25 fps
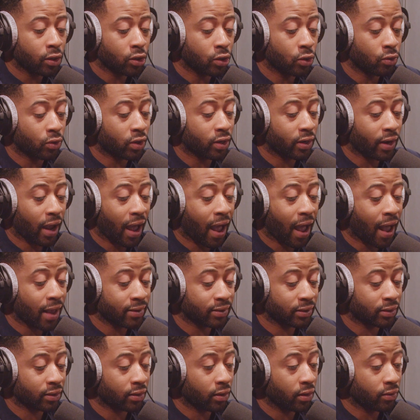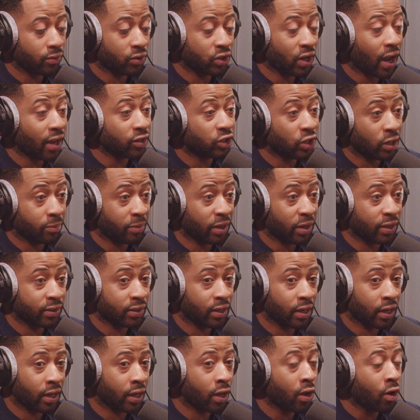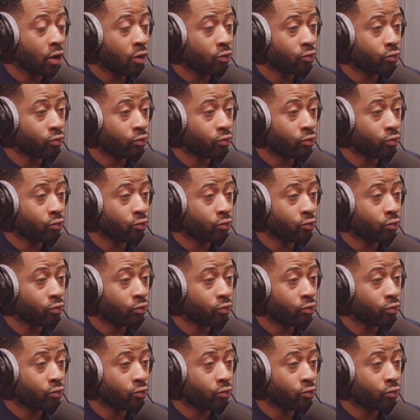you could ask ChatGBT,